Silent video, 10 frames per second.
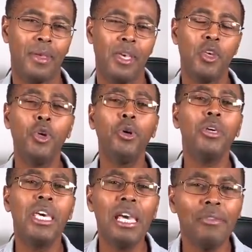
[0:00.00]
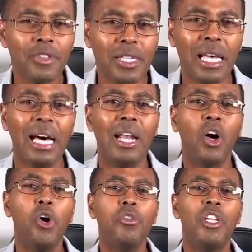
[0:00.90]
You know, gifts are
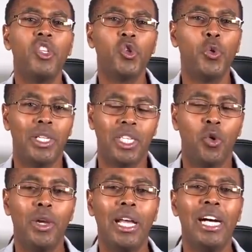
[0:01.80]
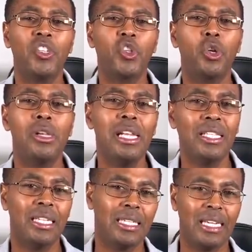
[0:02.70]
only sweet when
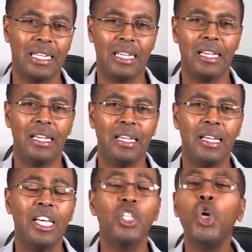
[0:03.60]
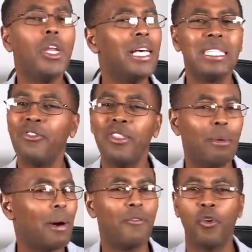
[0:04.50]
unsolicited. Don't ask for the
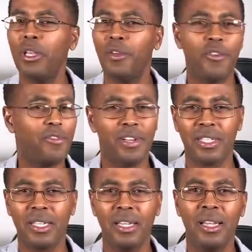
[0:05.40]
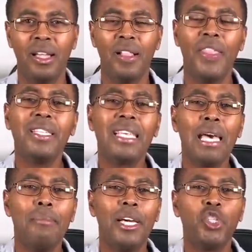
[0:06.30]
man for any favors. This
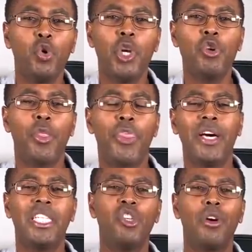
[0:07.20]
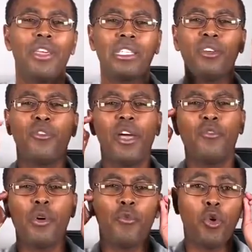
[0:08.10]
guy met you when you're 30, you're 35,
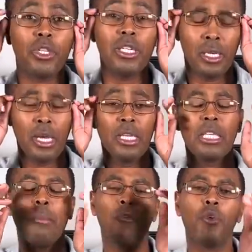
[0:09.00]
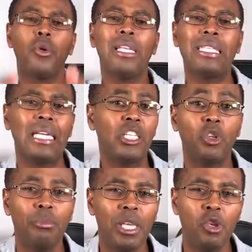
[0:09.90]
you're 40. Some of you listening
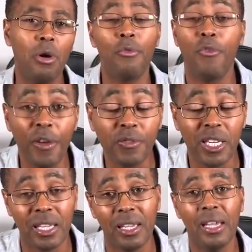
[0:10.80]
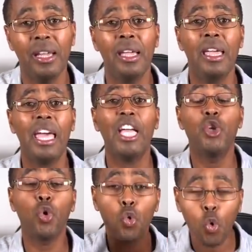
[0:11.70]
to me, you're 50 and
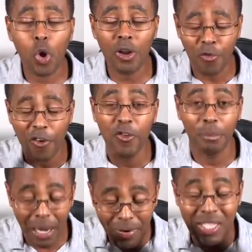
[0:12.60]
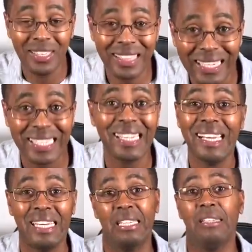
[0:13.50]
you qualify for marriage this year.